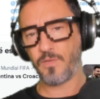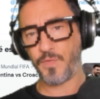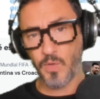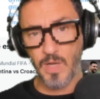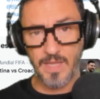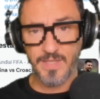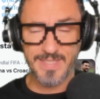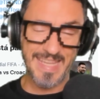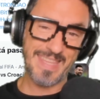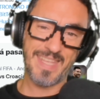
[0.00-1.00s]
Few
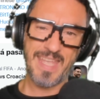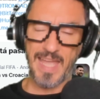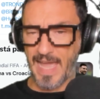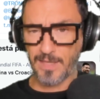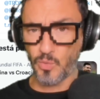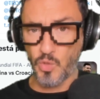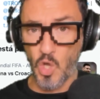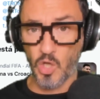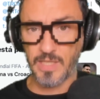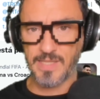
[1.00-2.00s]
understand. I do
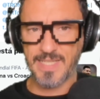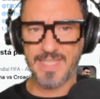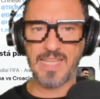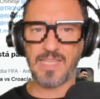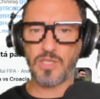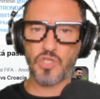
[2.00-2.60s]
not understand it.